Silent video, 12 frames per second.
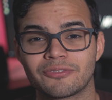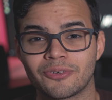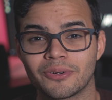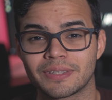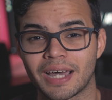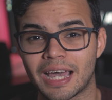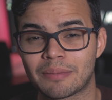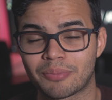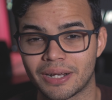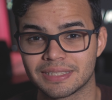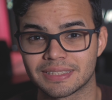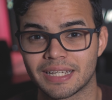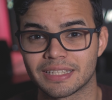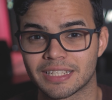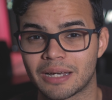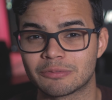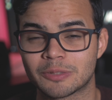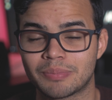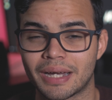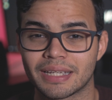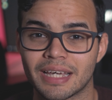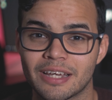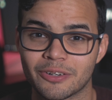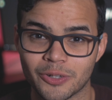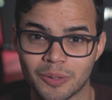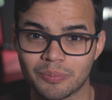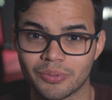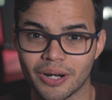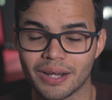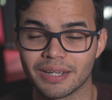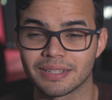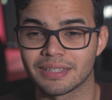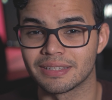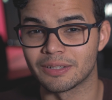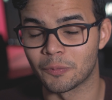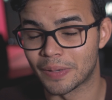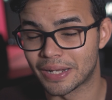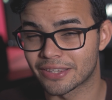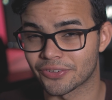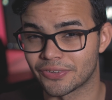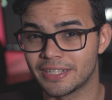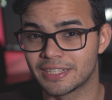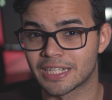afford the high price tag that comes with buying an Edelkrone product. The Wing 3